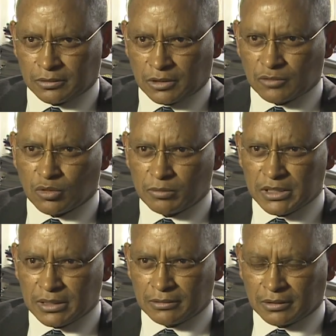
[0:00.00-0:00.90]

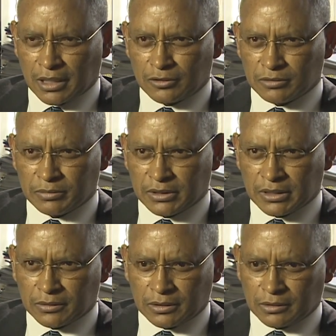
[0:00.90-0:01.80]
transformation cannot be
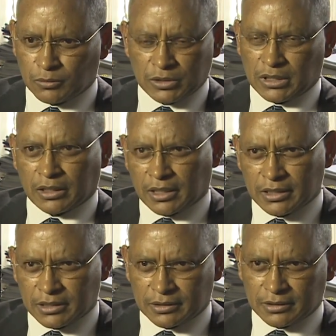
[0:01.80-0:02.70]
done within
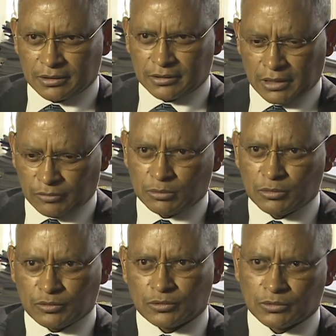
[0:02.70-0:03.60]
agriculture. You have to
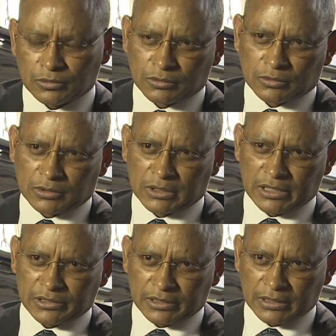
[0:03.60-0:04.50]
move to uh,
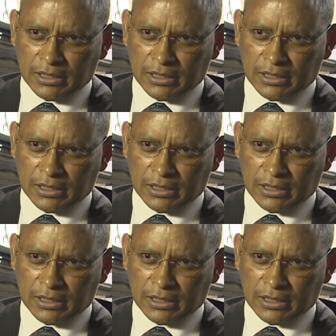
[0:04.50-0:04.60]
industry.